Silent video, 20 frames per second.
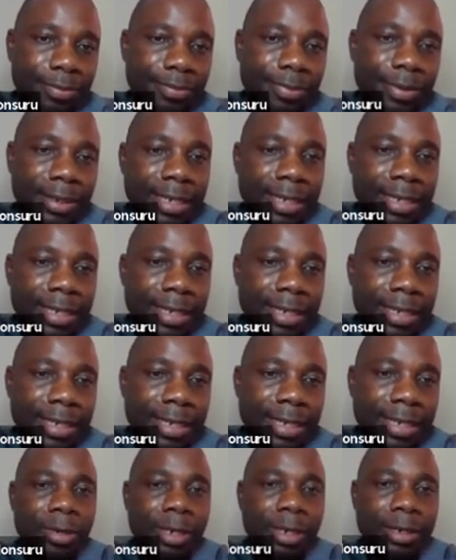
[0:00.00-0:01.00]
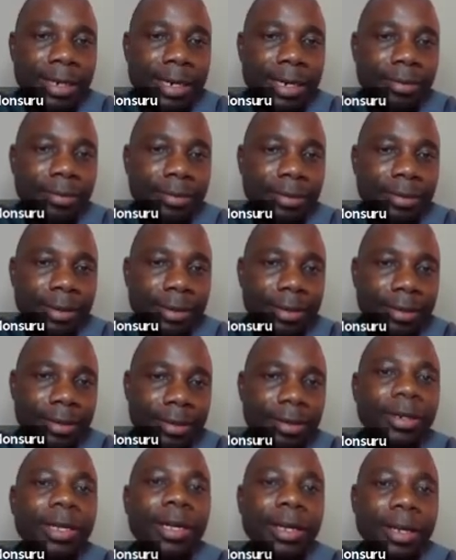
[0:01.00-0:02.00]
Presentation, the one down.
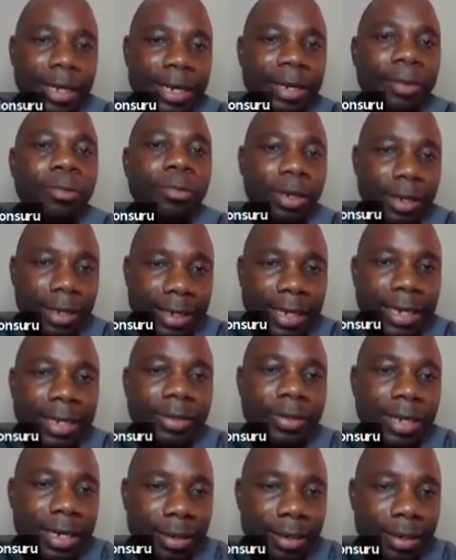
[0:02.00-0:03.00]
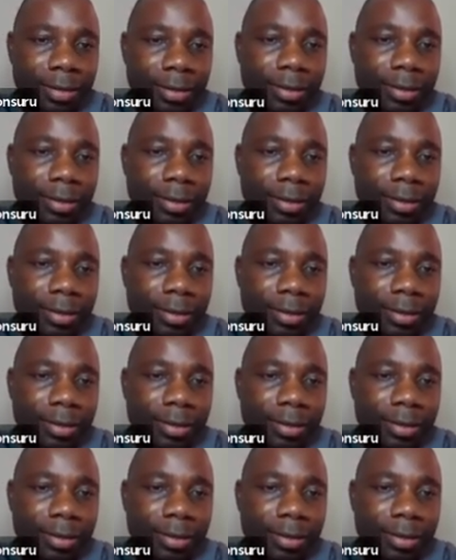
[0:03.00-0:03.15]
Okay, anyone? Yes, you can.